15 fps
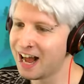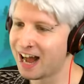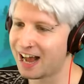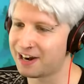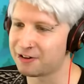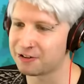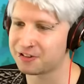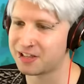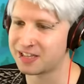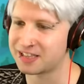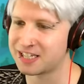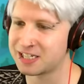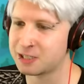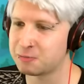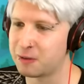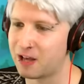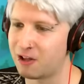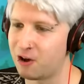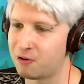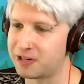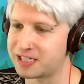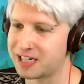I don't think this spell...
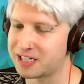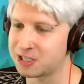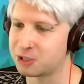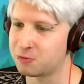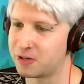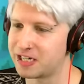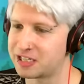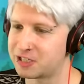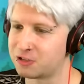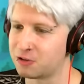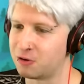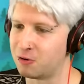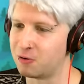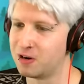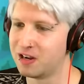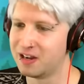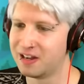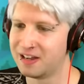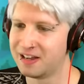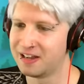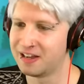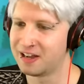Oh, it does squeeze through.
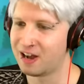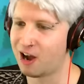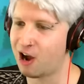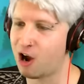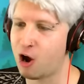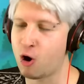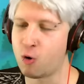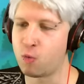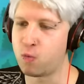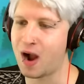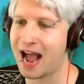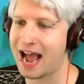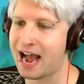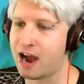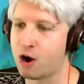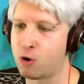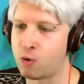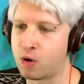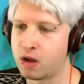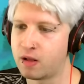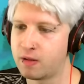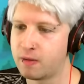Oh,
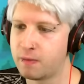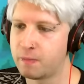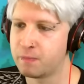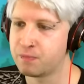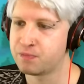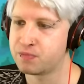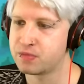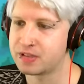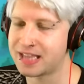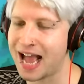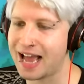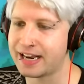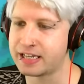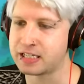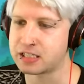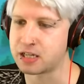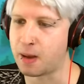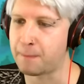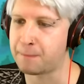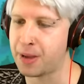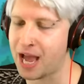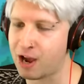wow. That is a
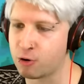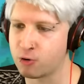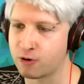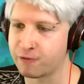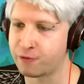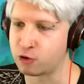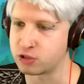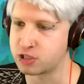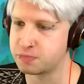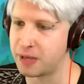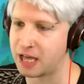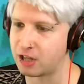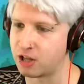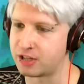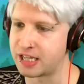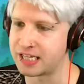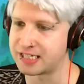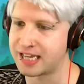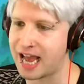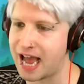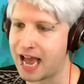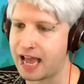powerful spell on this
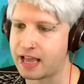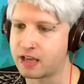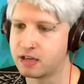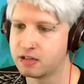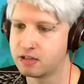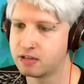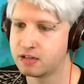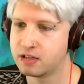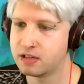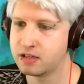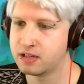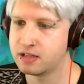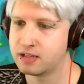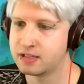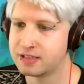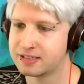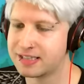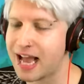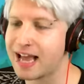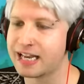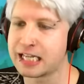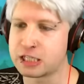guy.
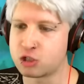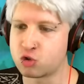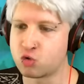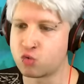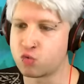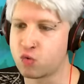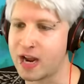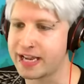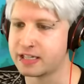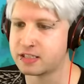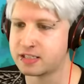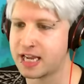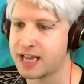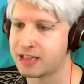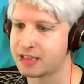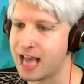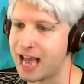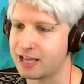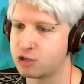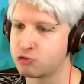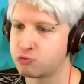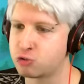That is great. Take
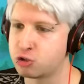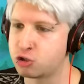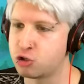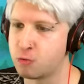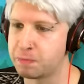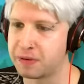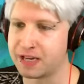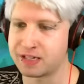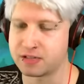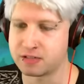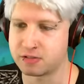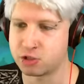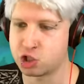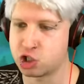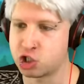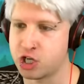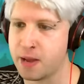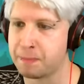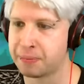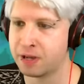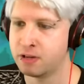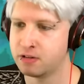that, you stupid ship.